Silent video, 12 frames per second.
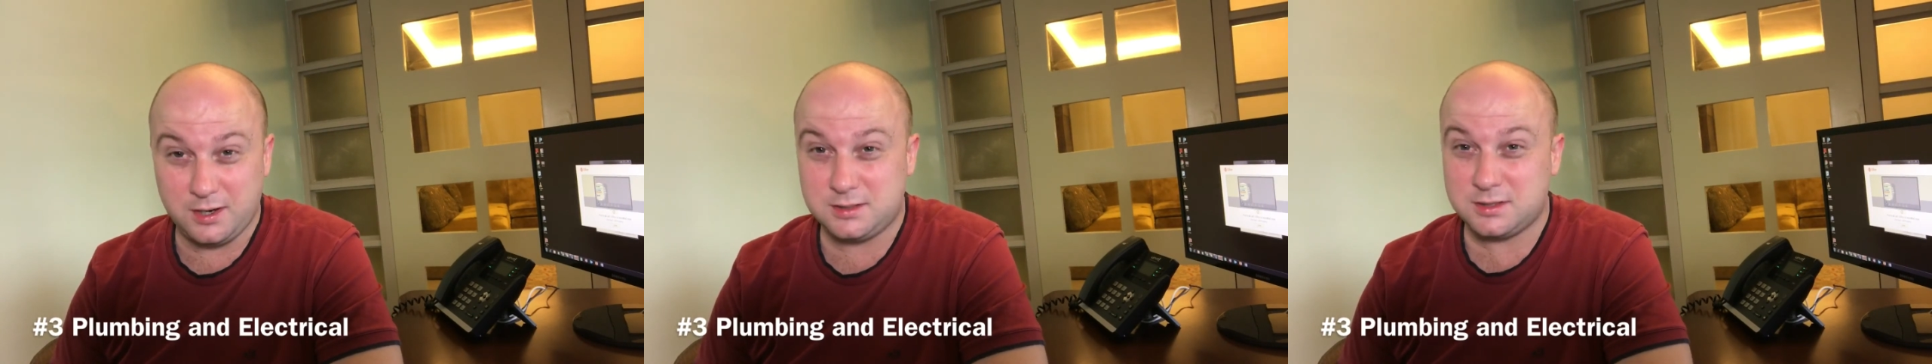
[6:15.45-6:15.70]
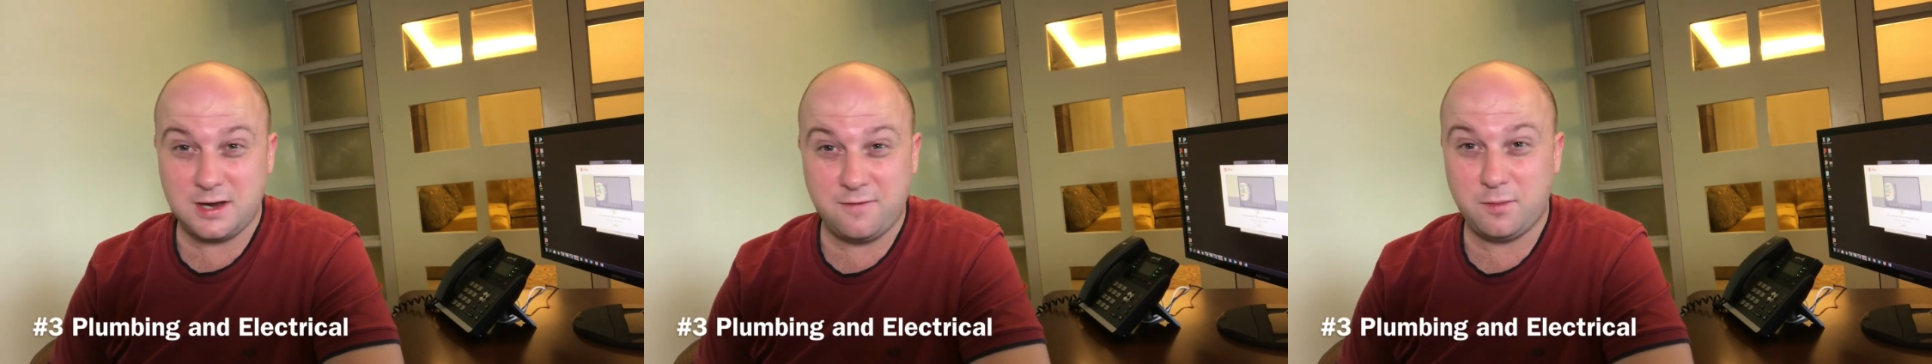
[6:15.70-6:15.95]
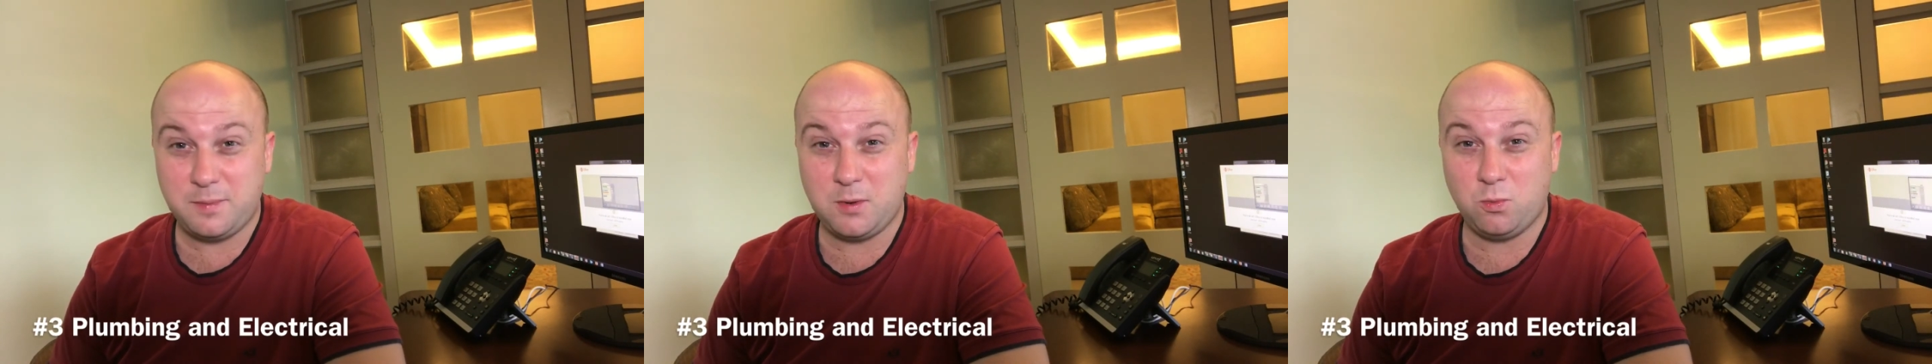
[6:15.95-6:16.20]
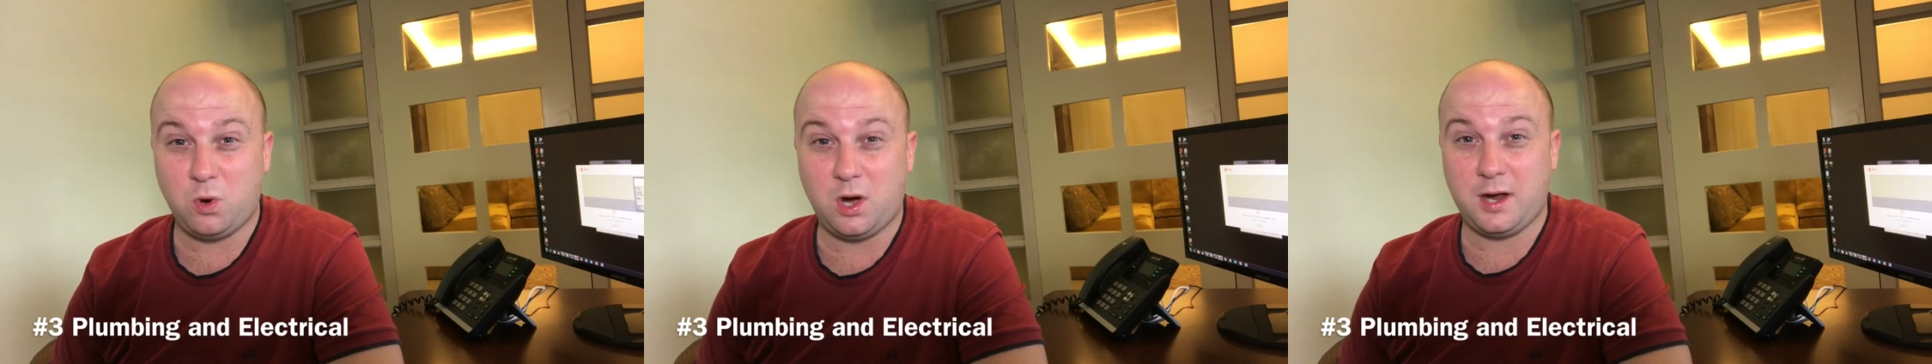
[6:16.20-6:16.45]
It's never
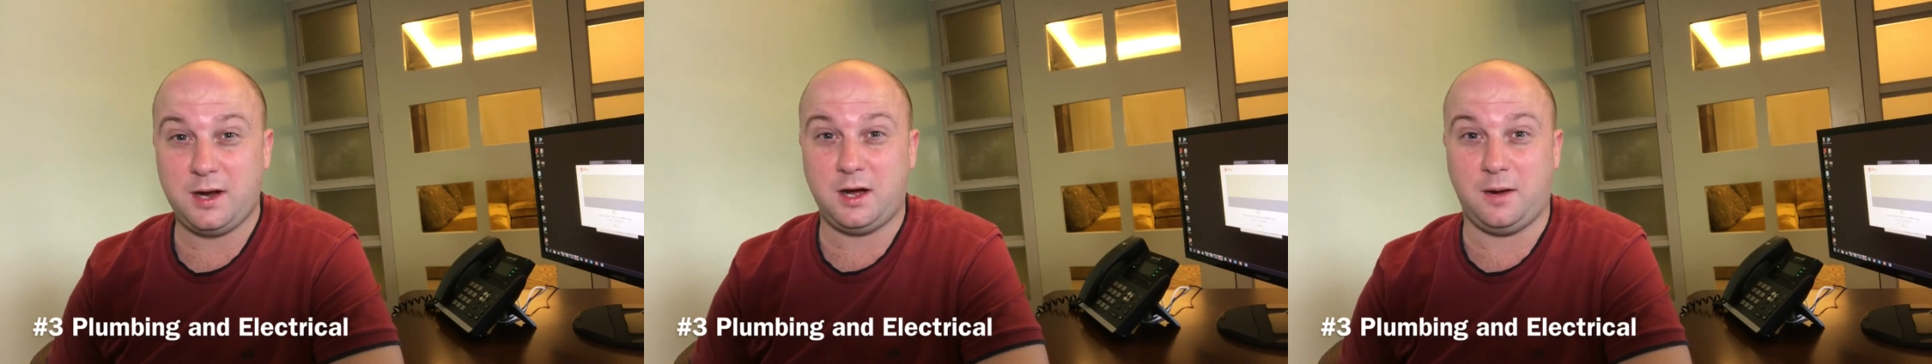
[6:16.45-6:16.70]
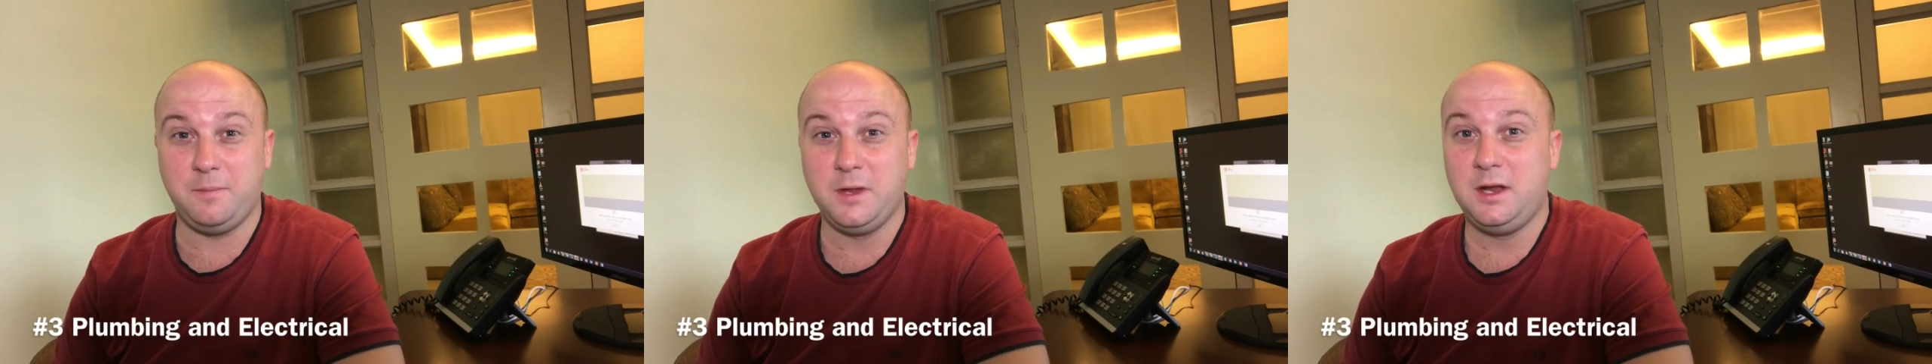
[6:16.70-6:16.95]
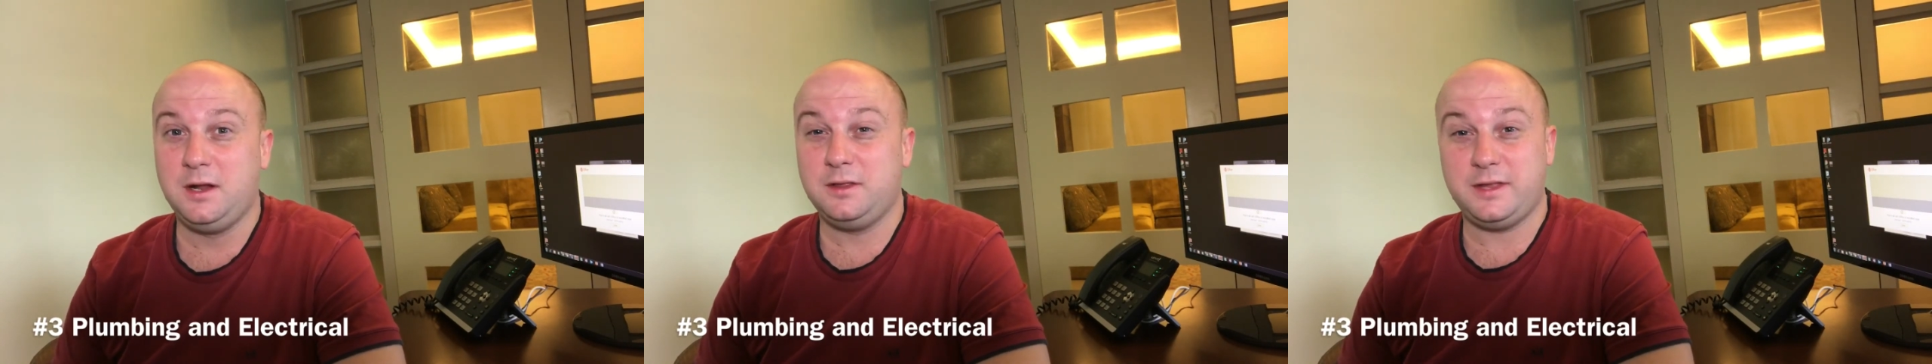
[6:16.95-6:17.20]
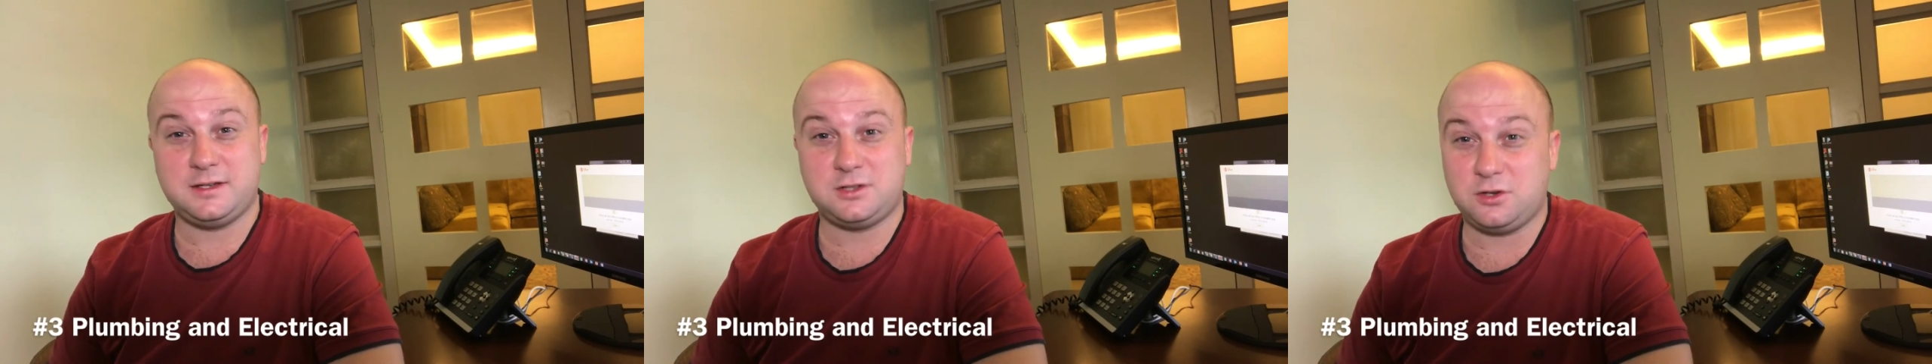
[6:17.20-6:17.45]
been wired up.
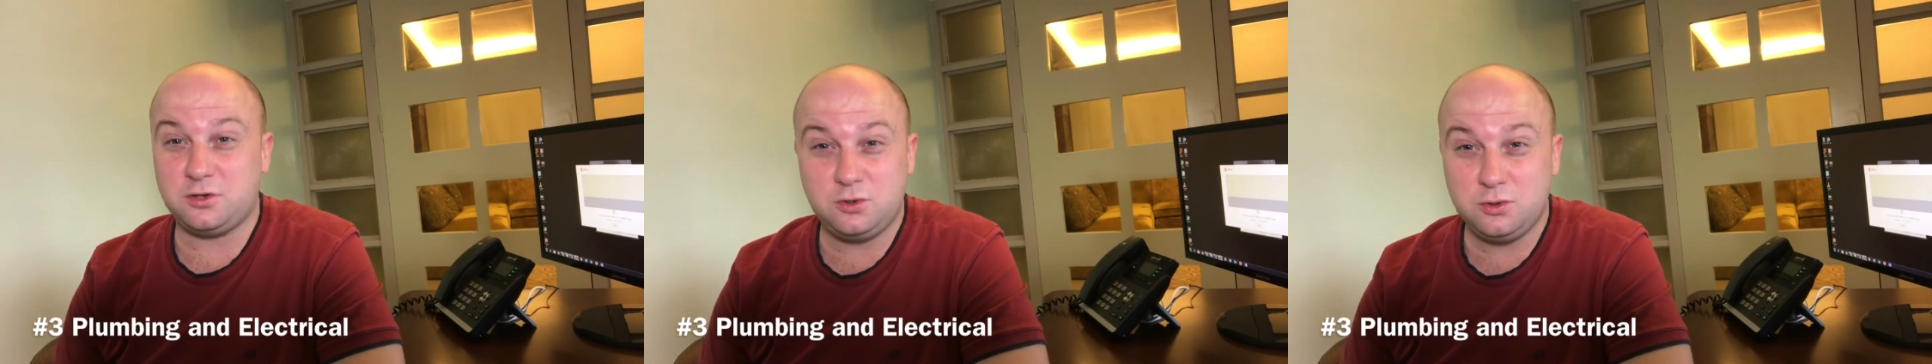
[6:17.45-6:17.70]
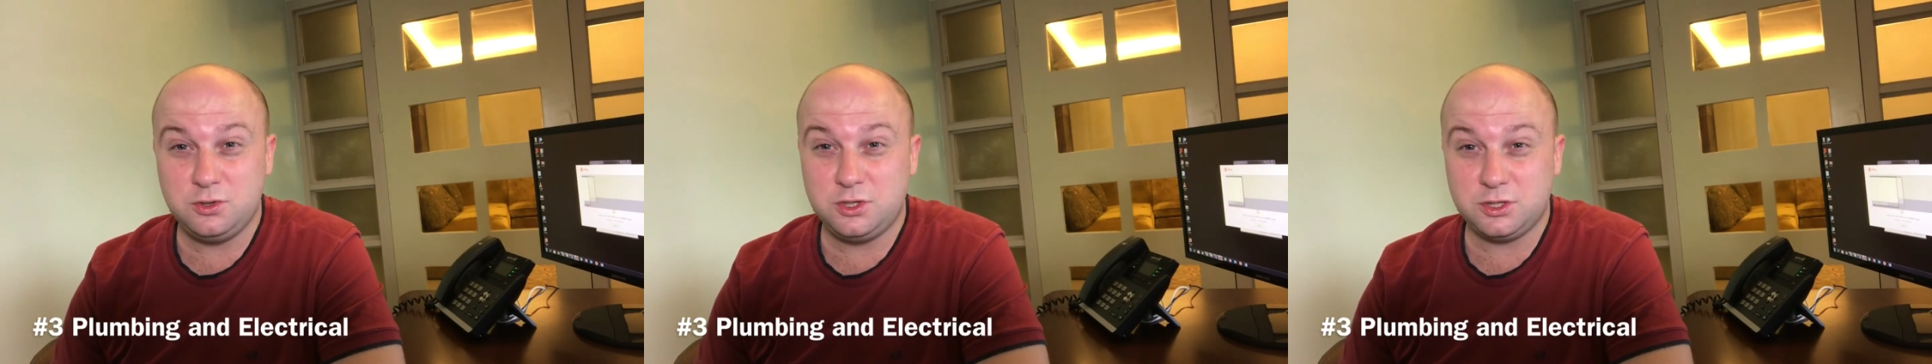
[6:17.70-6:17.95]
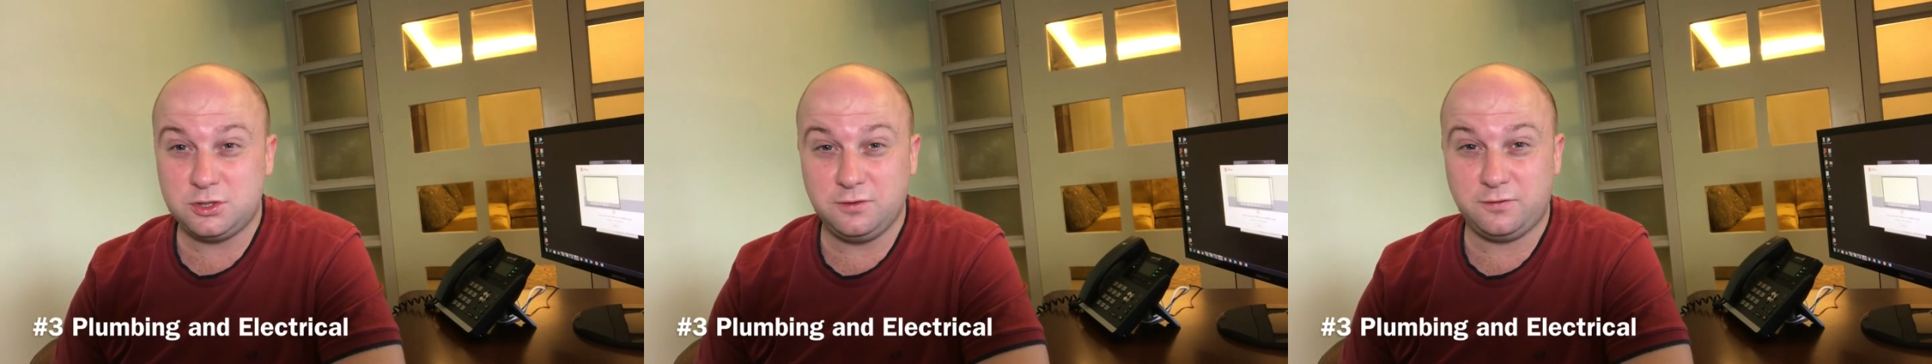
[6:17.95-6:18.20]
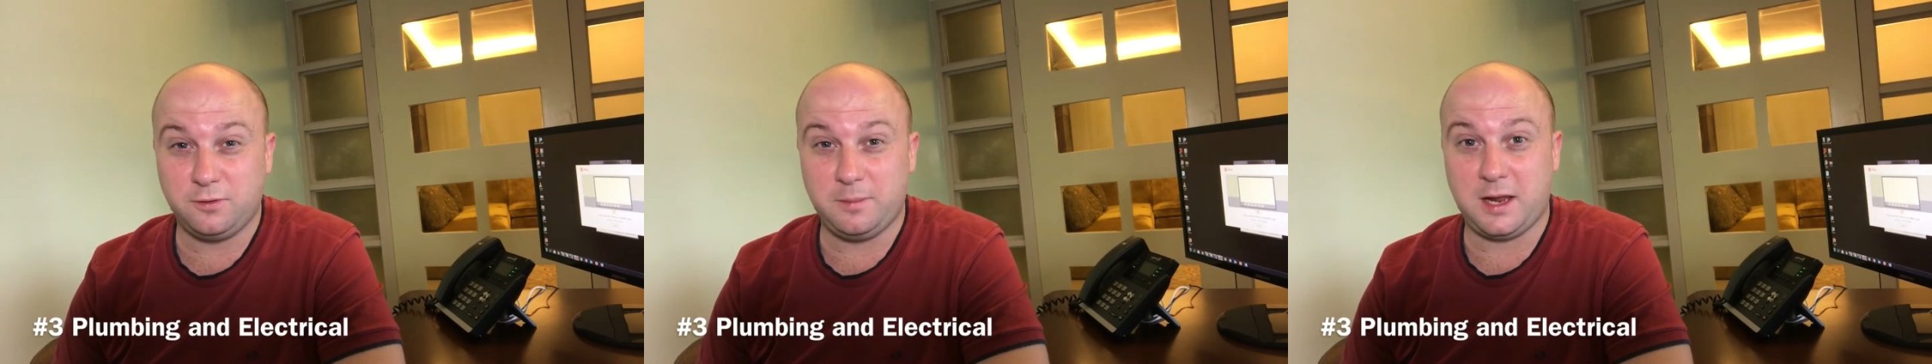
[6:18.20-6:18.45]
That's a huge issue
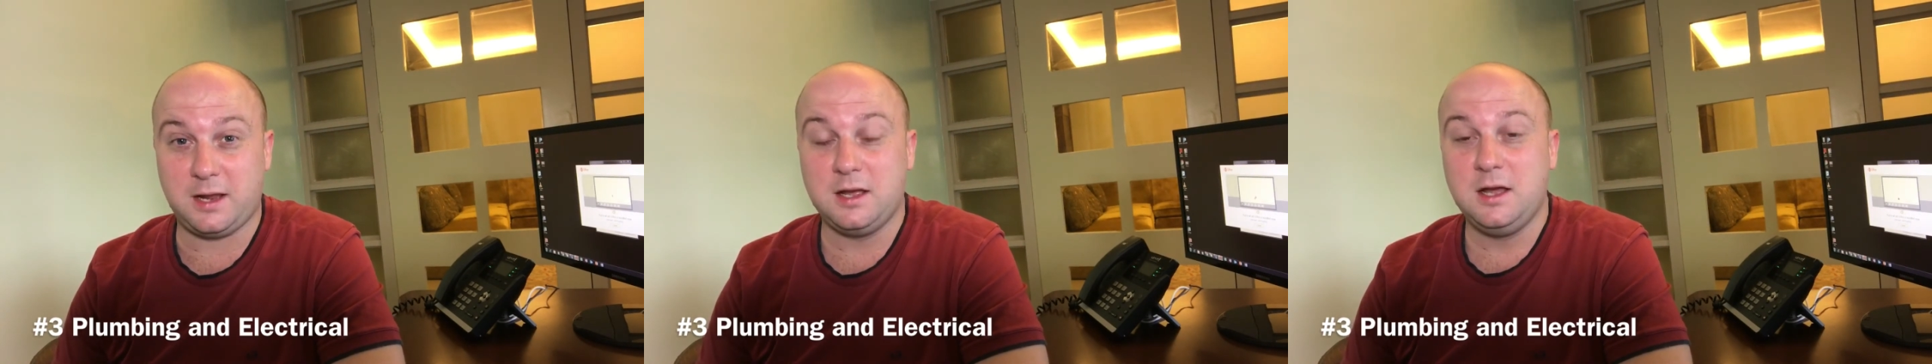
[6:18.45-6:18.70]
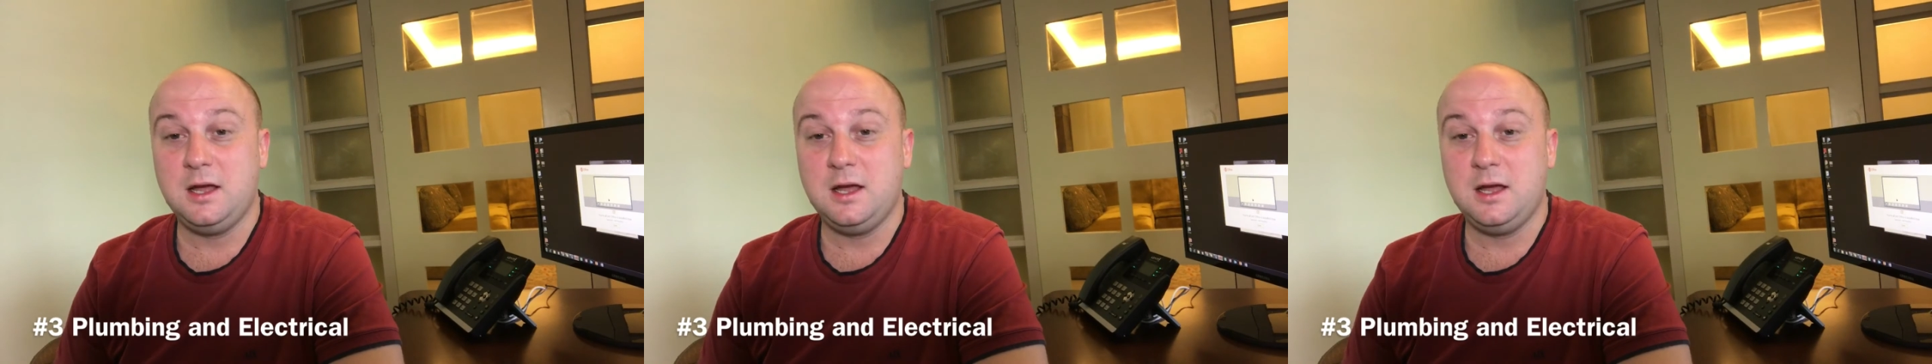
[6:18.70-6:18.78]
for me.